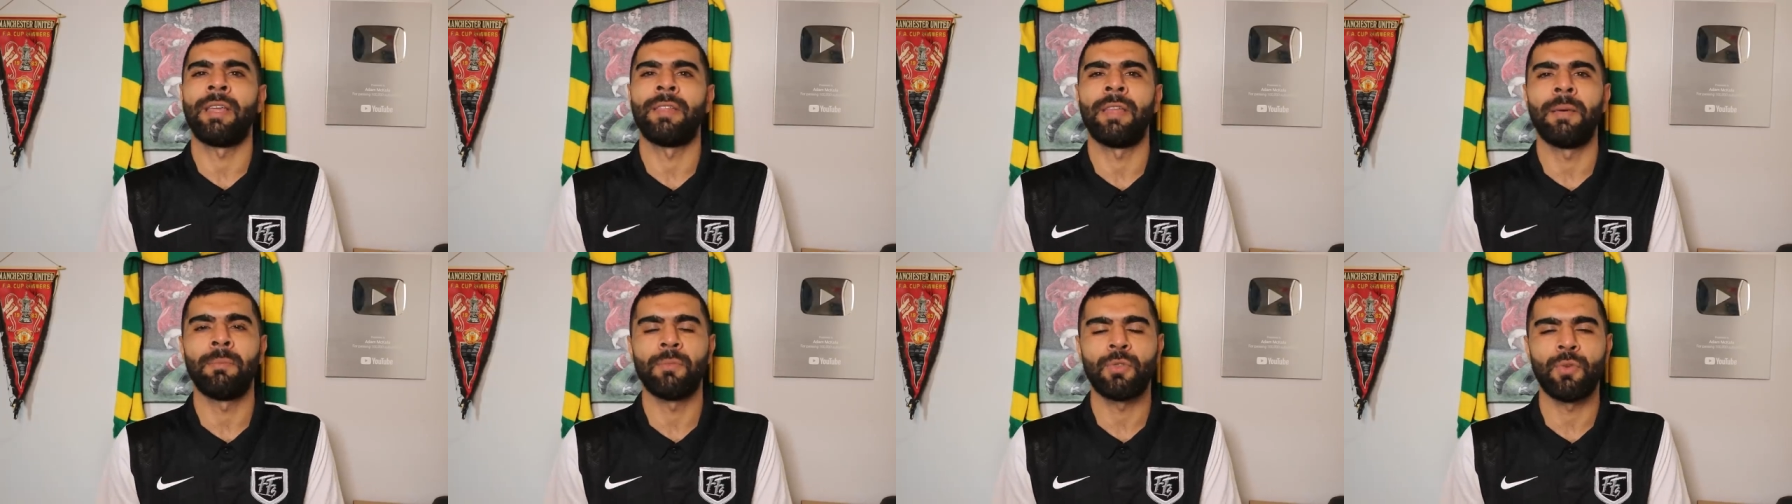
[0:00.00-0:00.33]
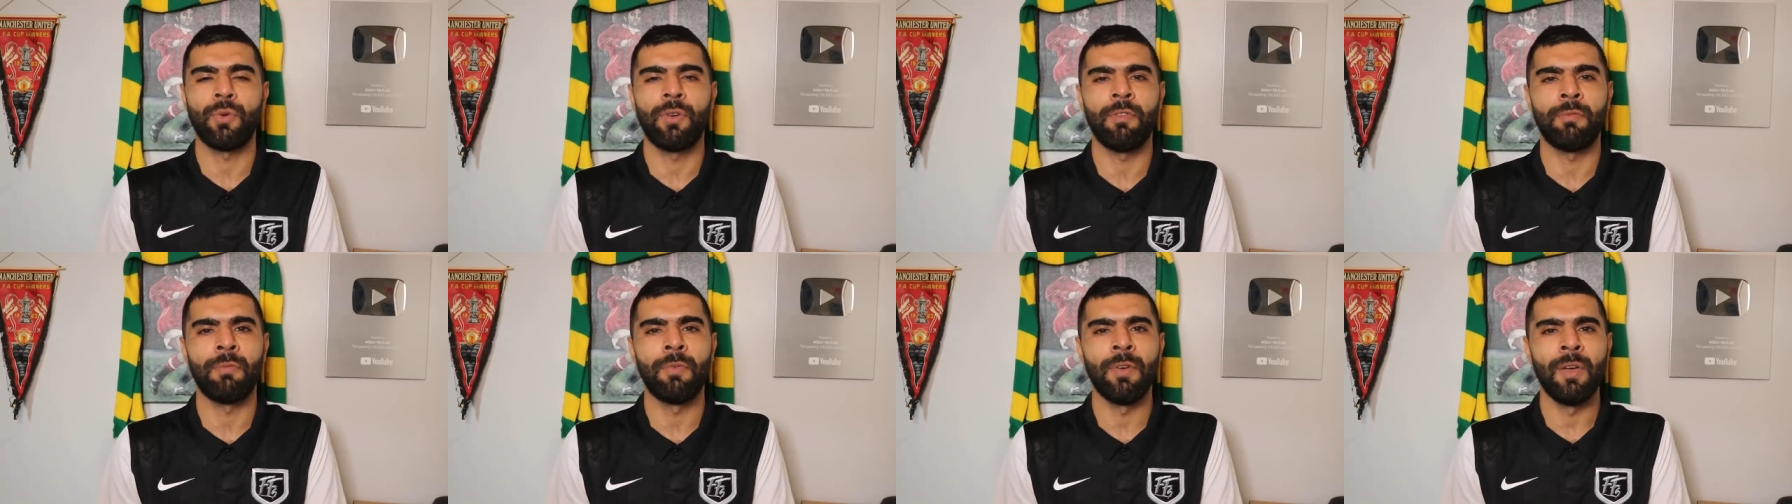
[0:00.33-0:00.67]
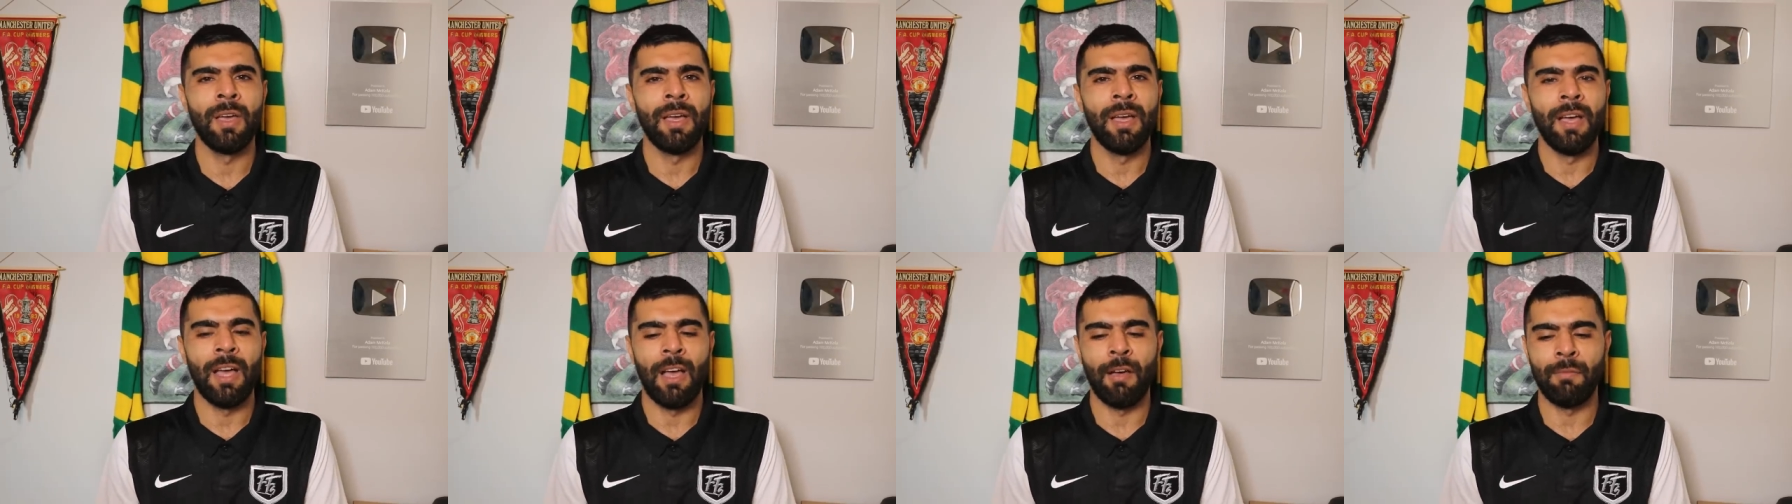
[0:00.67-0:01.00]
Them two have,
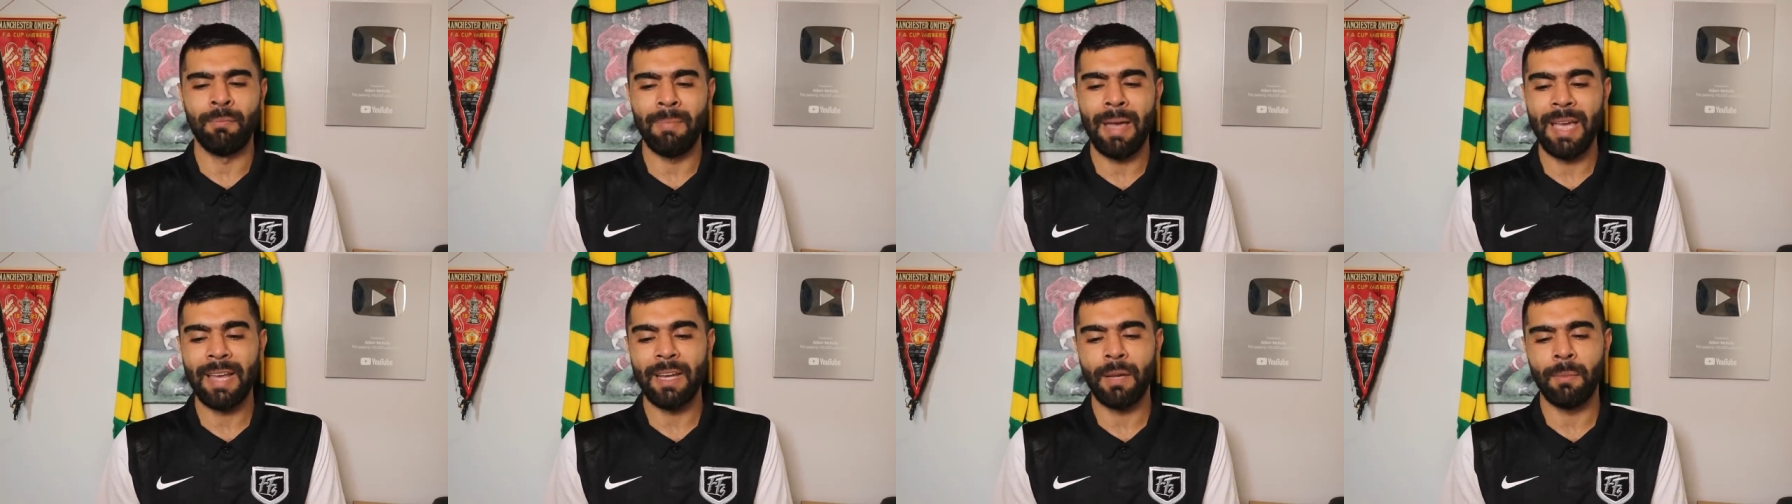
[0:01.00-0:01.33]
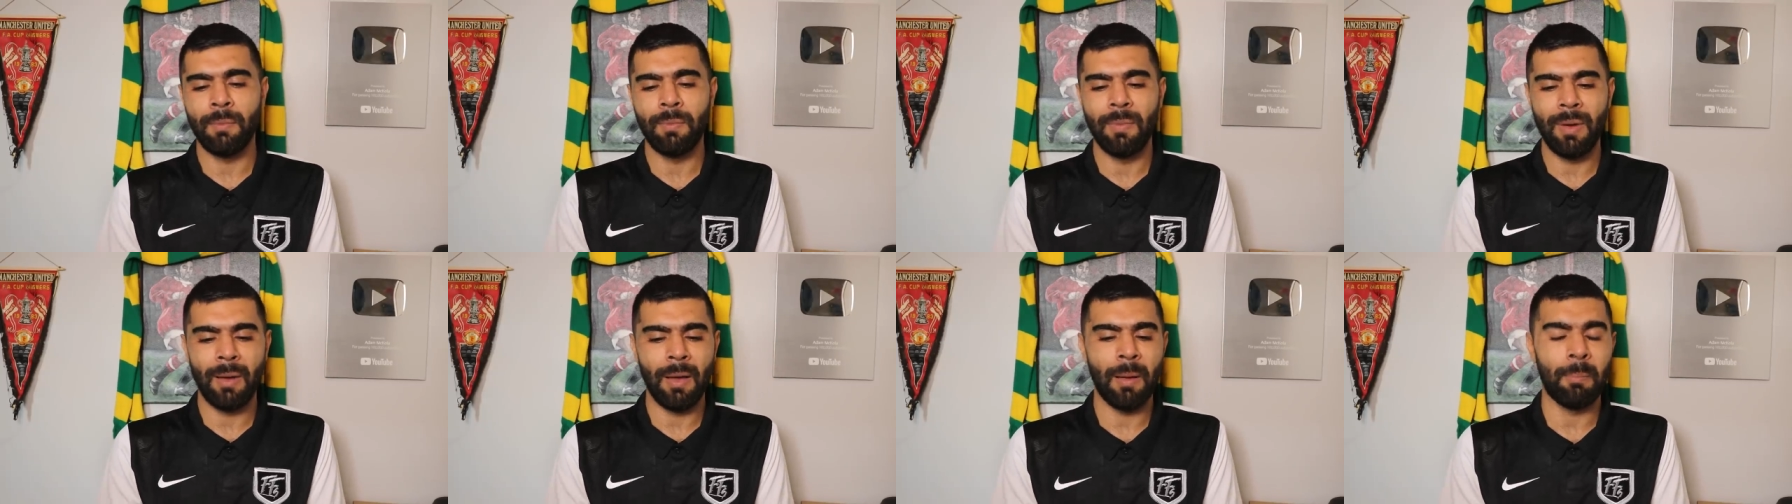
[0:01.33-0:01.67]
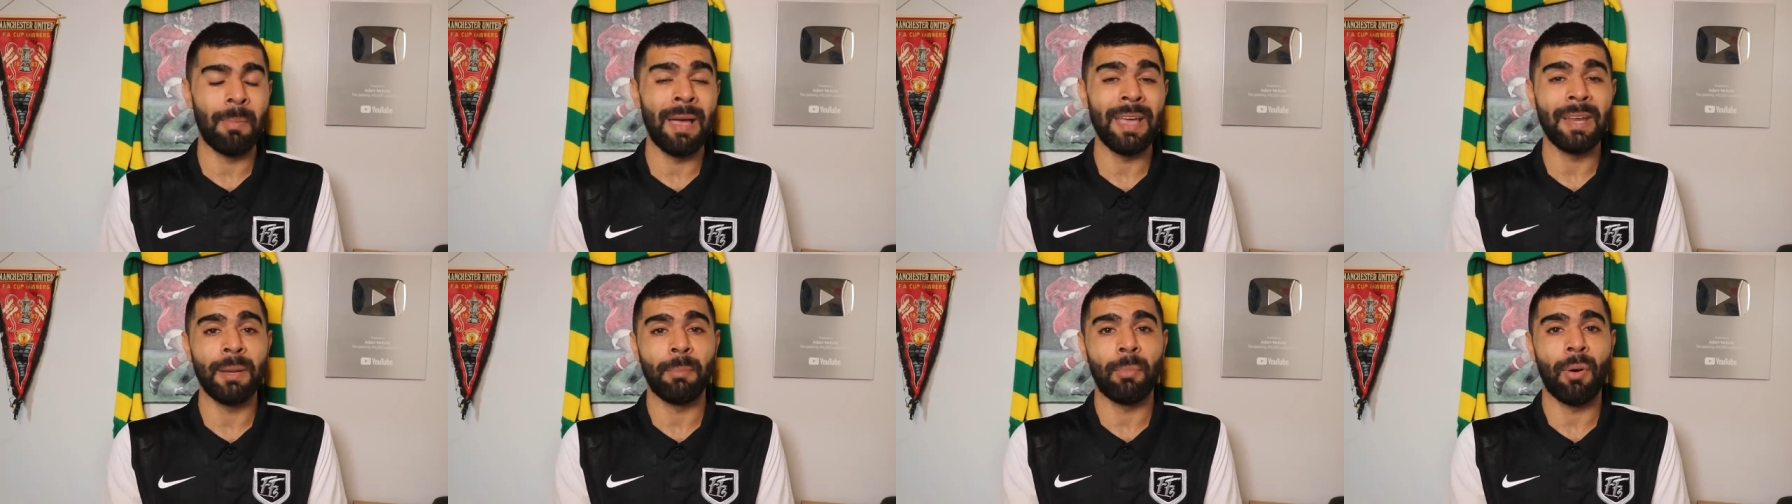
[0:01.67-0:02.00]
have made a
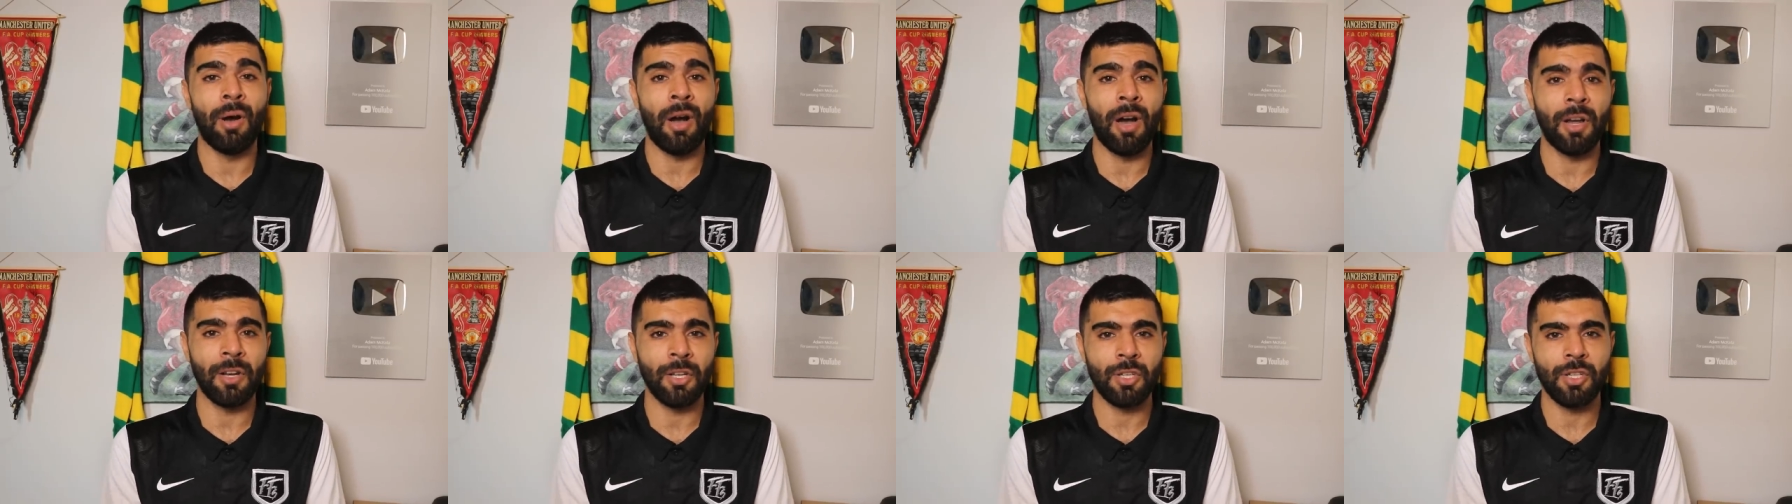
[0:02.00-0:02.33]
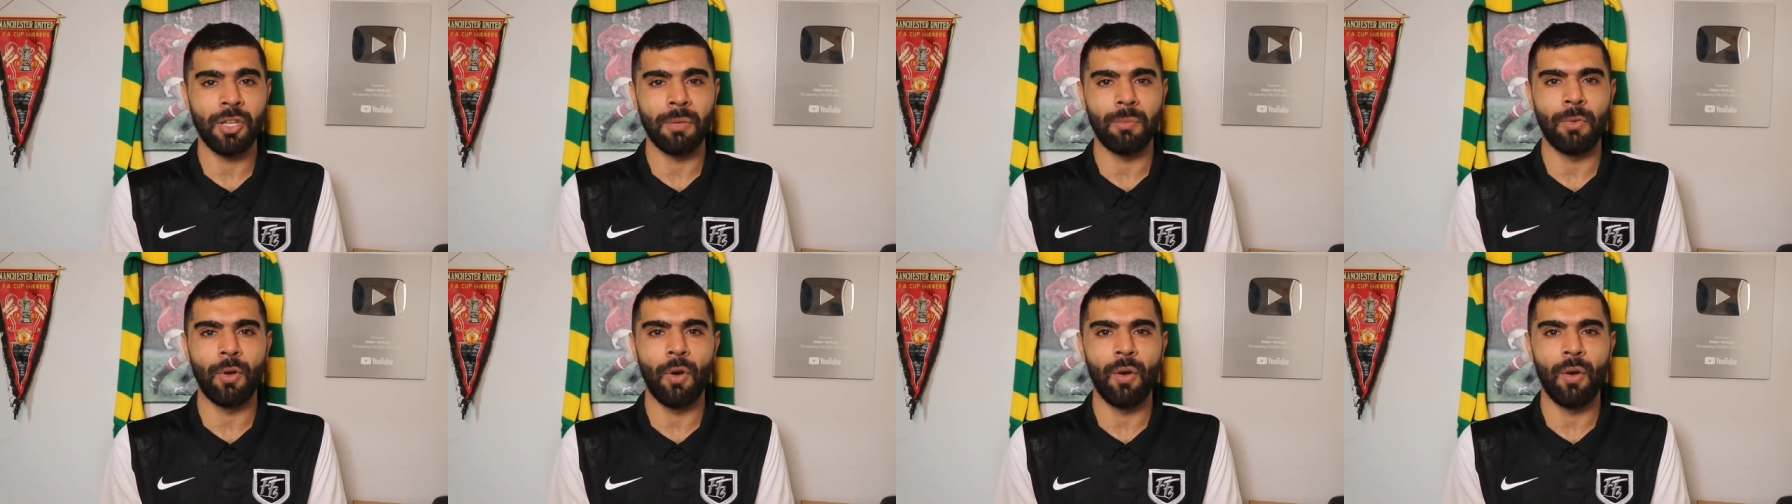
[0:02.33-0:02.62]
made a partnership